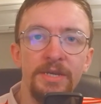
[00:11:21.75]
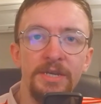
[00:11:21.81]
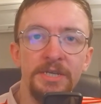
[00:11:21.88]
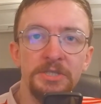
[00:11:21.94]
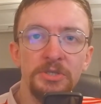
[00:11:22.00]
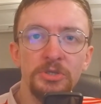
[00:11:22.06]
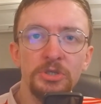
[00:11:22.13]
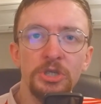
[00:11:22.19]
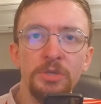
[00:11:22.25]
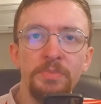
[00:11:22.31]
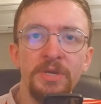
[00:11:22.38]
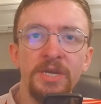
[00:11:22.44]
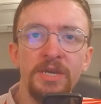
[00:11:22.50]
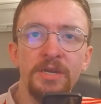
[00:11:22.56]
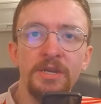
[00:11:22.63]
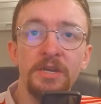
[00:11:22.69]
It's not going to
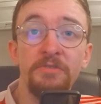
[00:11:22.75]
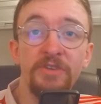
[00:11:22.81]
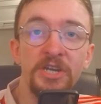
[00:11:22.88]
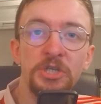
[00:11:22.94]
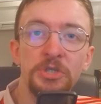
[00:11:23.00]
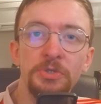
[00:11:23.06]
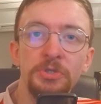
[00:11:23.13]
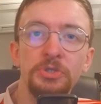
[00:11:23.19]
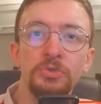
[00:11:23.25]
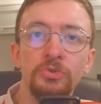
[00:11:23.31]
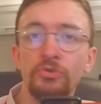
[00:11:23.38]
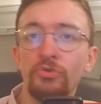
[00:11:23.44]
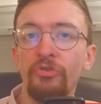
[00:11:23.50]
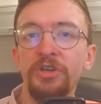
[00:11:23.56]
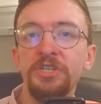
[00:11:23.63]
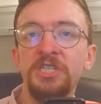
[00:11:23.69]
be an adventurous or
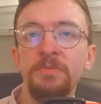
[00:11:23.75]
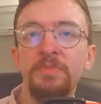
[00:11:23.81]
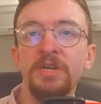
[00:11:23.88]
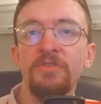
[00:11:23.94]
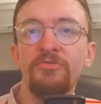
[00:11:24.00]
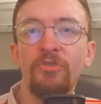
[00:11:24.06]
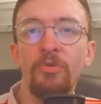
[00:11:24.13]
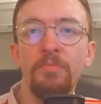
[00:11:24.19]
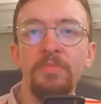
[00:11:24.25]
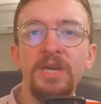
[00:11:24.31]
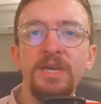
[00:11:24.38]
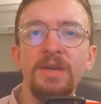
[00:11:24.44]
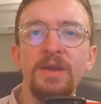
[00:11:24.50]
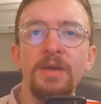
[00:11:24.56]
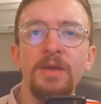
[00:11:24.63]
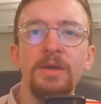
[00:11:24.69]
crazy pick from me,
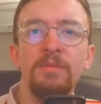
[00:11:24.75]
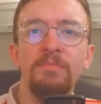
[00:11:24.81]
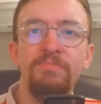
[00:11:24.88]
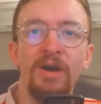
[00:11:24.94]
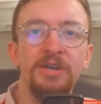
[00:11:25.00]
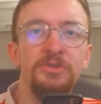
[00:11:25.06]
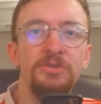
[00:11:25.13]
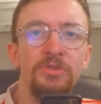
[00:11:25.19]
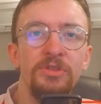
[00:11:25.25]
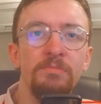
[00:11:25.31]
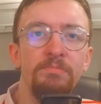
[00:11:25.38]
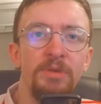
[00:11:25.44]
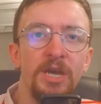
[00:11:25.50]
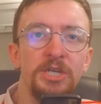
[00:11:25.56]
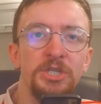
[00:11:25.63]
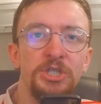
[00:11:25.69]
but I do think
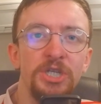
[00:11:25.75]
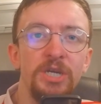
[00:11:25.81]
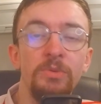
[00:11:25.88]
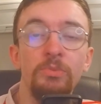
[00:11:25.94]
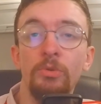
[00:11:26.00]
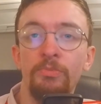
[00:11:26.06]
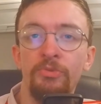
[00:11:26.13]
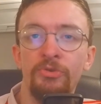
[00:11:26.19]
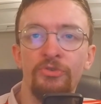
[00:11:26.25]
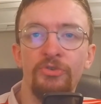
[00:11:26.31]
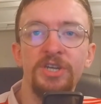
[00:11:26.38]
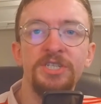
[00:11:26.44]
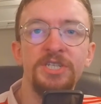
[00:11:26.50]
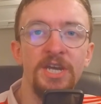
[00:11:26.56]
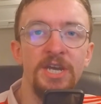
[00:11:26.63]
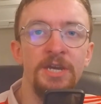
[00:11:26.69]
PSG will
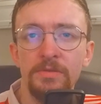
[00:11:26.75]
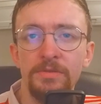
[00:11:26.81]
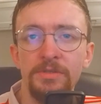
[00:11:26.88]
progress here.